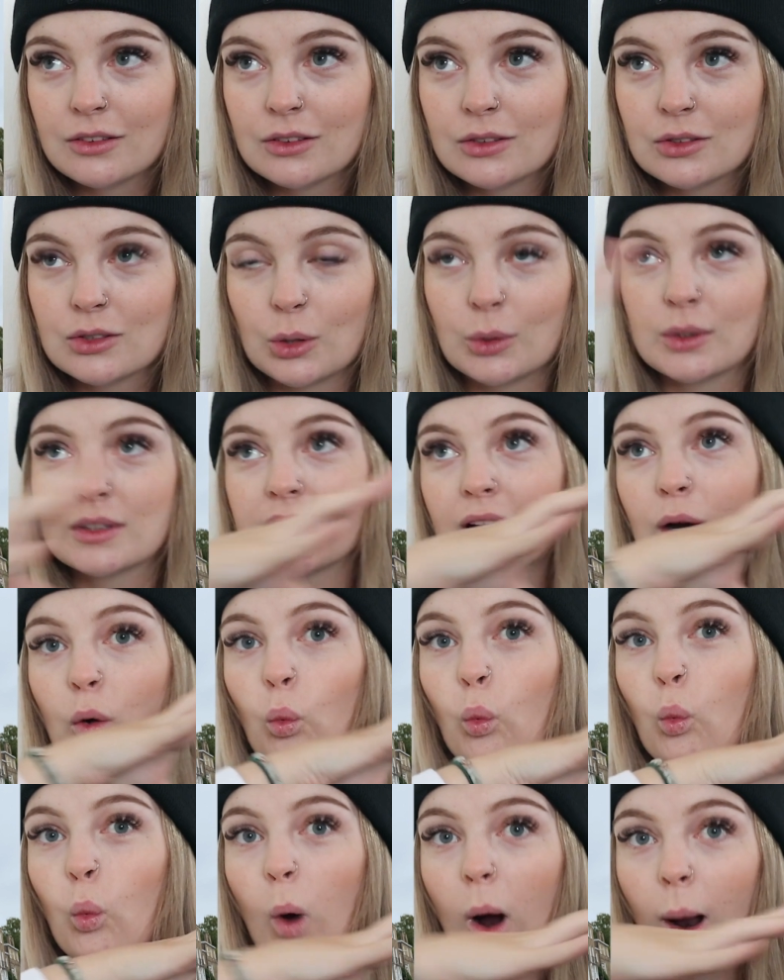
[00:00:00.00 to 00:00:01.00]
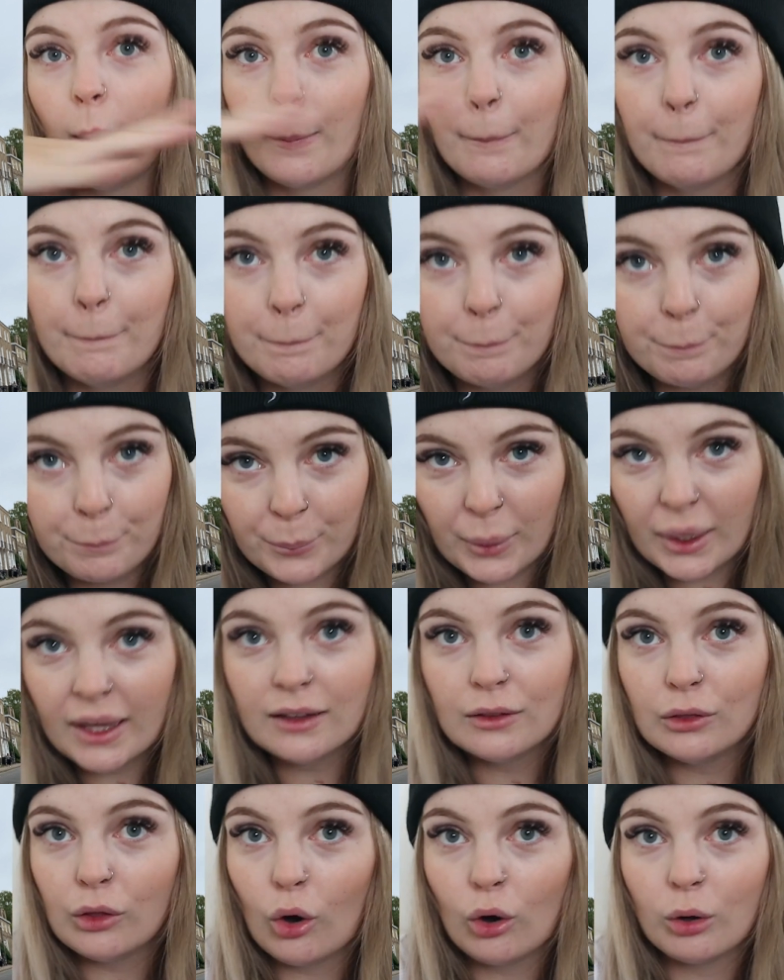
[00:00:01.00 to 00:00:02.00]
So it's like one
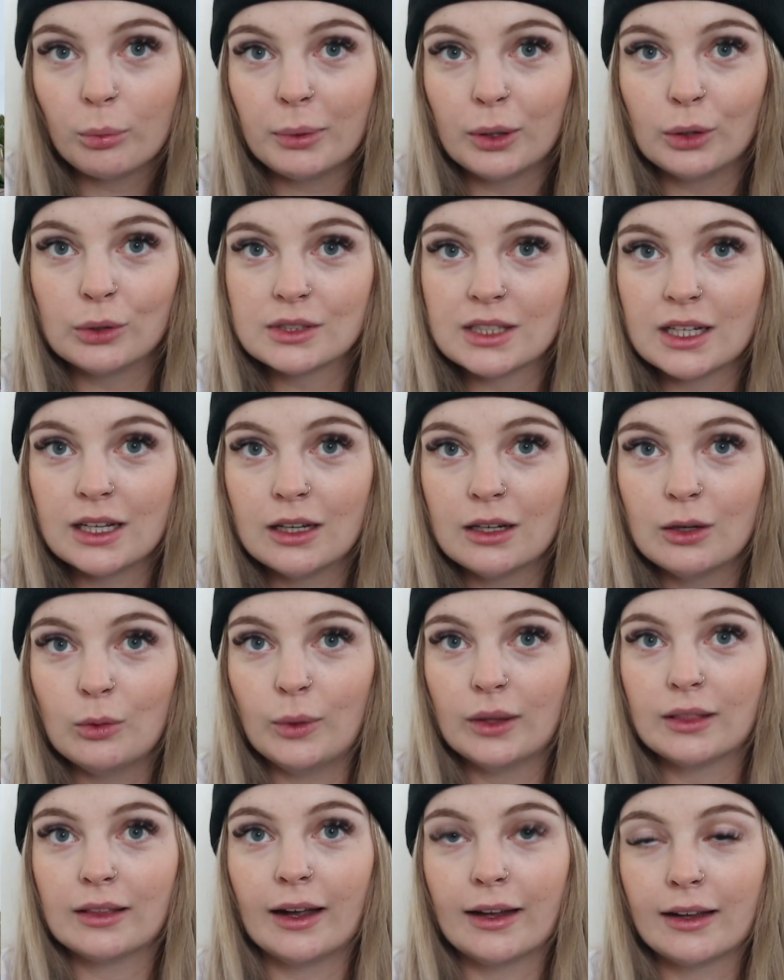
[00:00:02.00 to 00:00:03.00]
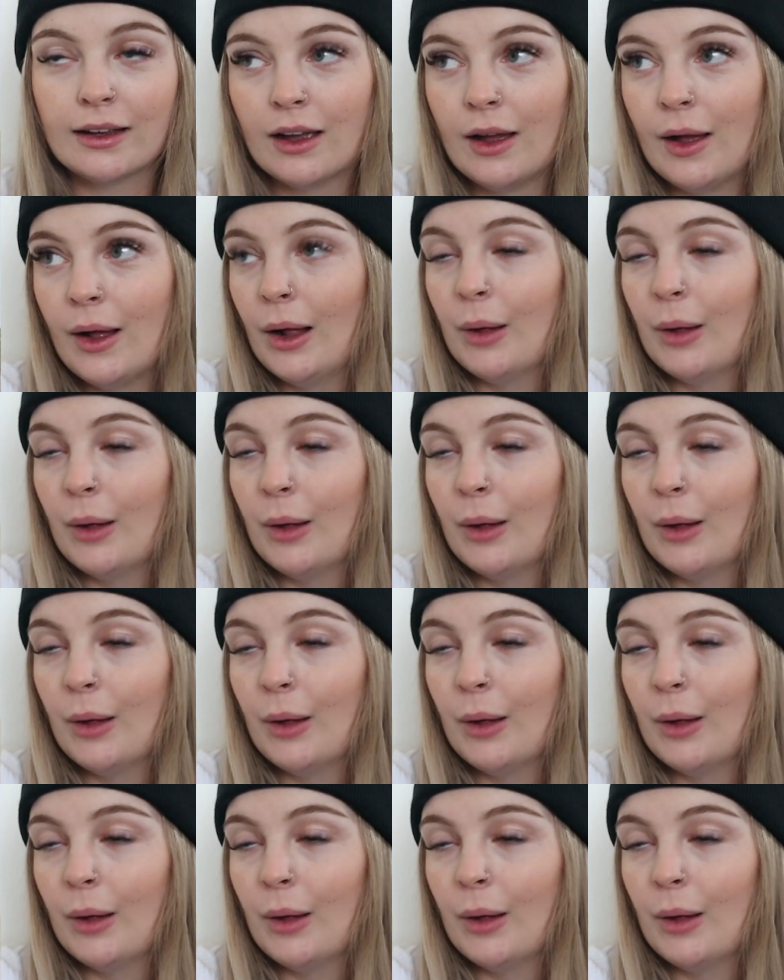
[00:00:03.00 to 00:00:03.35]
big long building with like,